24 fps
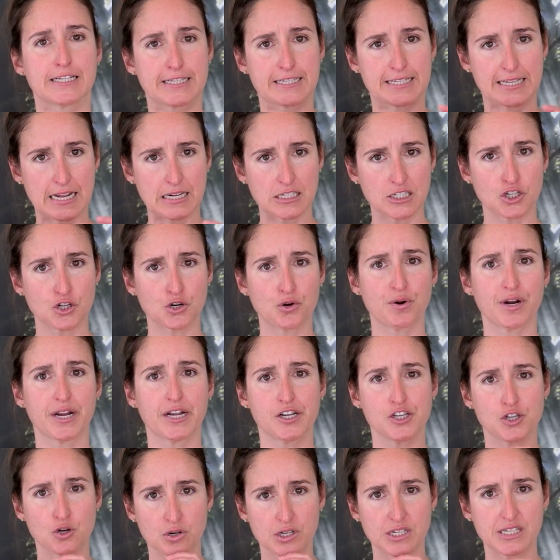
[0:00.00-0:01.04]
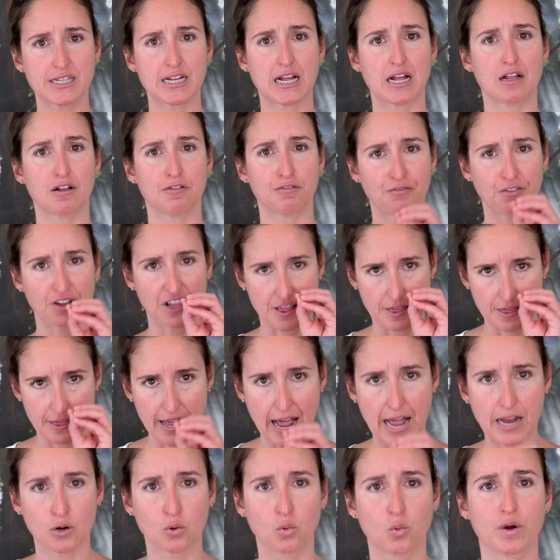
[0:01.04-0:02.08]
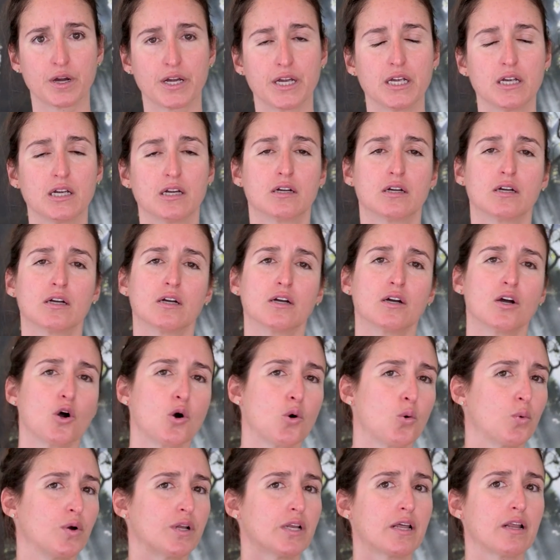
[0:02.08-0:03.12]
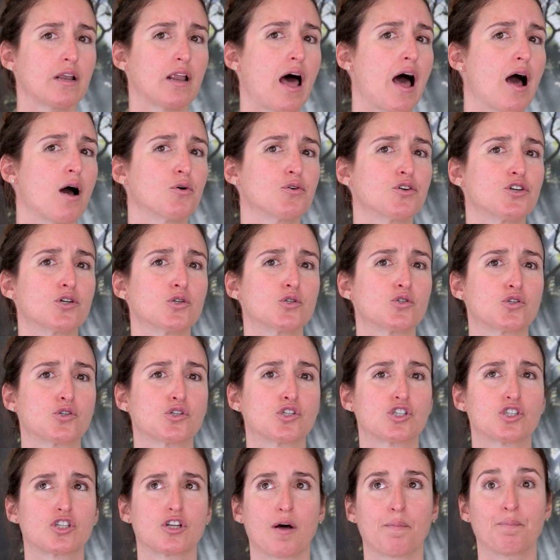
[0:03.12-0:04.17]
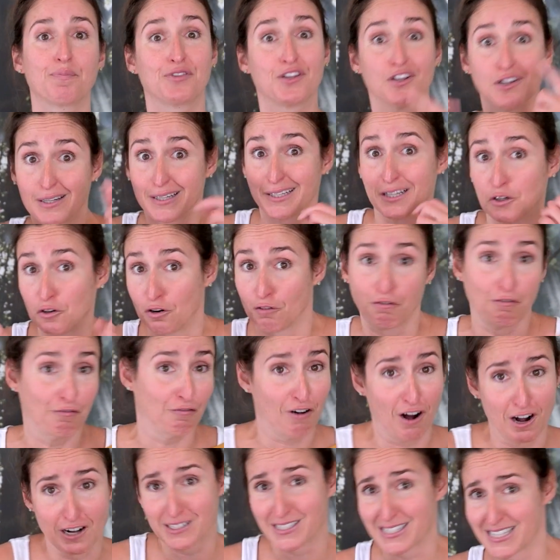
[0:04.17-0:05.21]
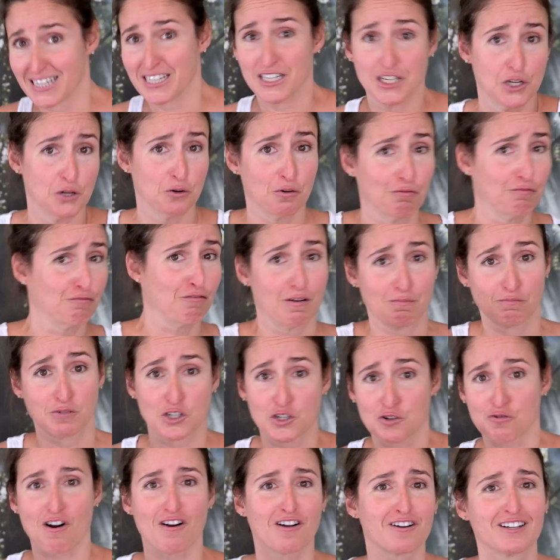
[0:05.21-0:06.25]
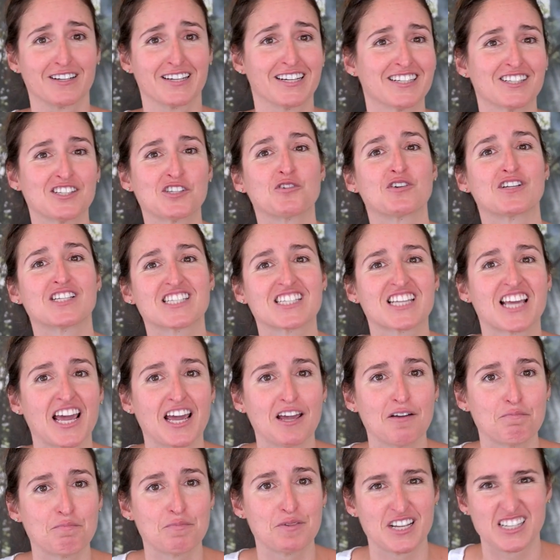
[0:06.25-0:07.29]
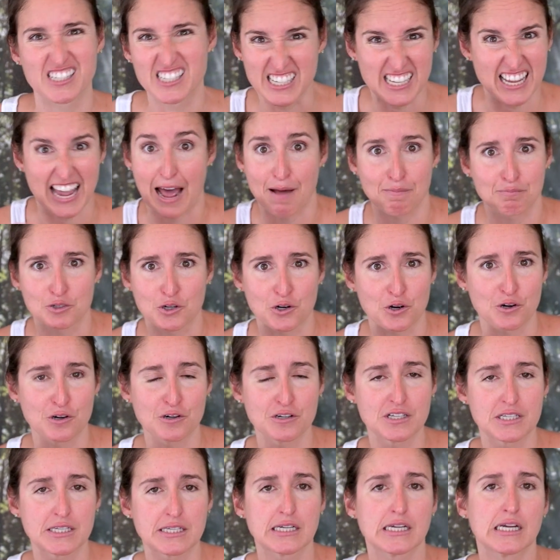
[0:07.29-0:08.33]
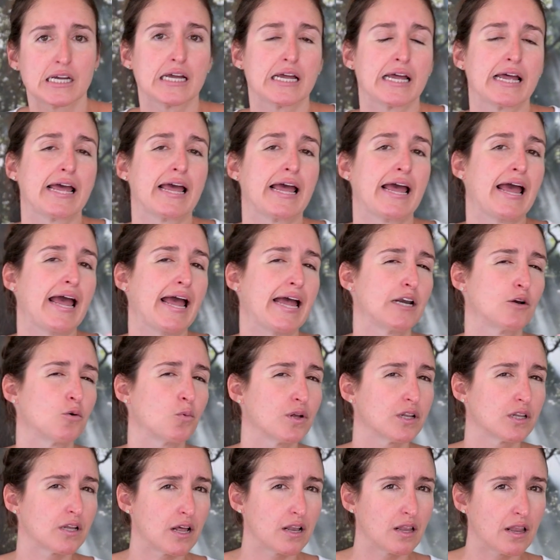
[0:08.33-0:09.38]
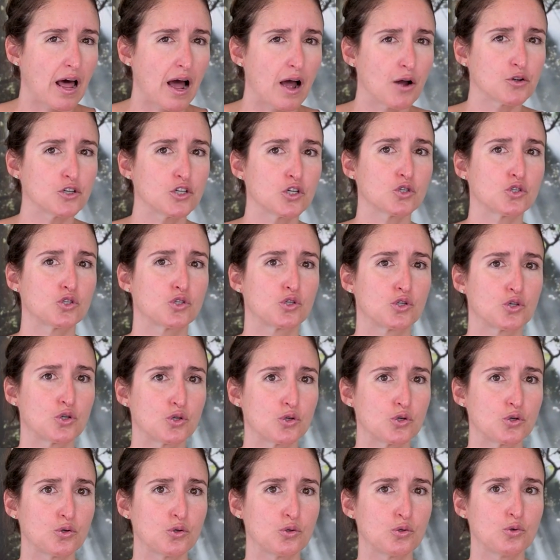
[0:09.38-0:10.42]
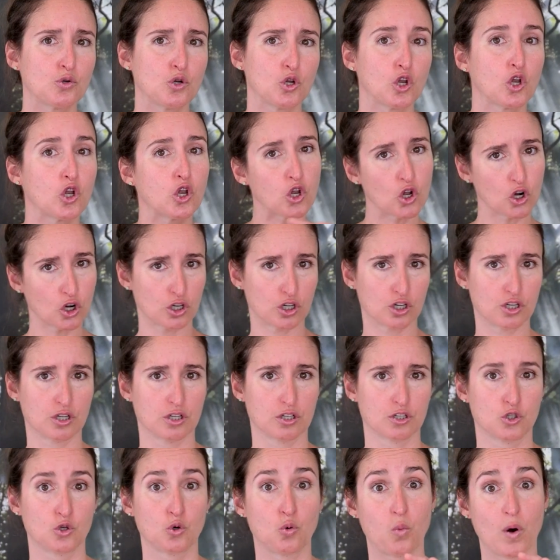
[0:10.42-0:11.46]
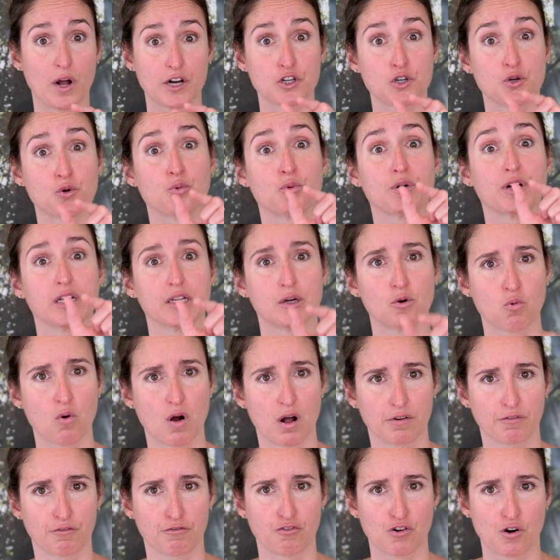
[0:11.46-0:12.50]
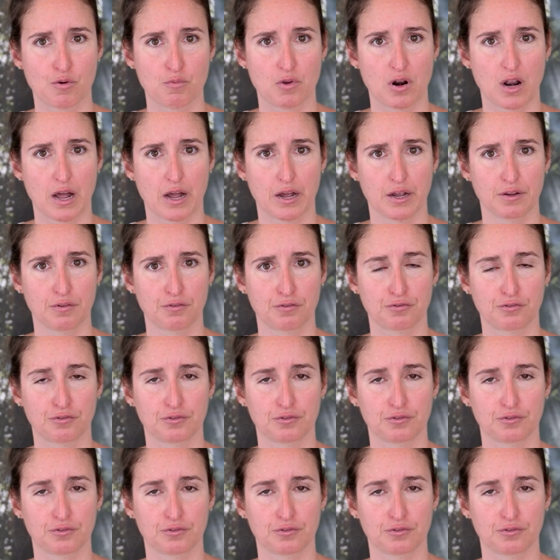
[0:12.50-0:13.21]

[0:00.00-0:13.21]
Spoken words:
Centering yourself in that way will allow you to stop the little fox in you from struggling to escape its captors, and will allow you to look to what you really want from life.